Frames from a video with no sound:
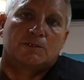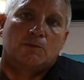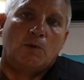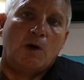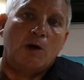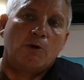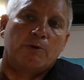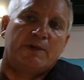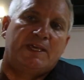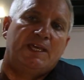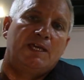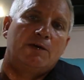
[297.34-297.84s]

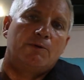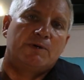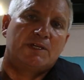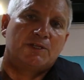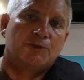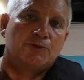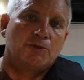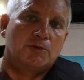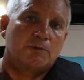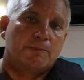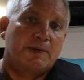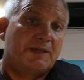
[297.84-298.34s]
While we're here, we
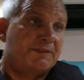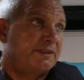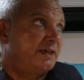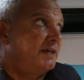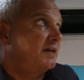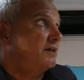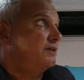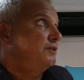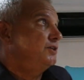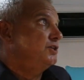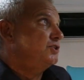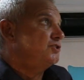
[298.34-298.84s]
can talk about the
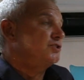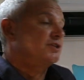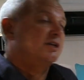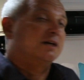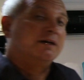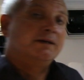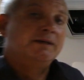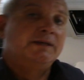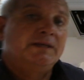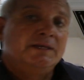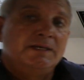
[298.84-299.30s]
air conditioner.